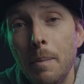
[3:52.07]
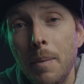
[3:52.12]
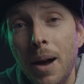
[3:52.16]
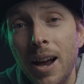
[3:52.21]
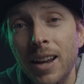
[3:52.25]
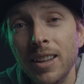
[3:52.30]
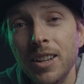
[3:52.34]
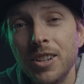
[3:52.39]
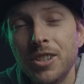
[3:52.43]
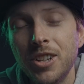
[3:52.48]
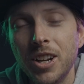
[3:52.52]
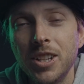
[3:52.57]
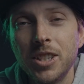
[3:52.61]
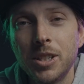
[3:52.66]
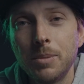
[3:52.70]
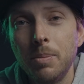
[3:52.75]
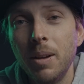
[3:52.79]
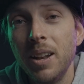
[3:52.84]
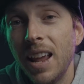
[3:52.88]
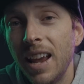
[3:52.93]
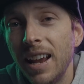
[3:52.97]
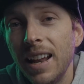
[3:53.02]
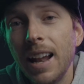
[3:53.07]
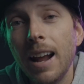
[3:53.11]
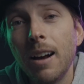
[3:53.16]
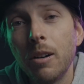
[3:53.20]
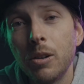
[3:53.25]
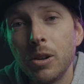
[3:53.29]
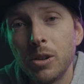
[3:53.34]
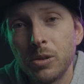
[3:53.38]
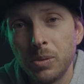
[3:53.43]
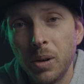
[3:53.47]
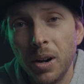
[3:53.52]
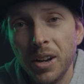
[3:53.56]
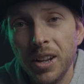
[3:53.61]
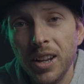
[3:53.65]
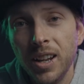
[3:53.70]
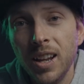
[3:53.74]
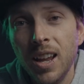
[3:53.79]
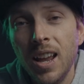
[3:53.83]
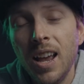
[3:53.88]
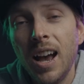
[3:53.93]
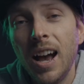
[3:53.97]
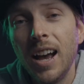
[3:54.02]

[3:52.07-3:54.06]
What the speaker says: mileage and spent 8 hours running,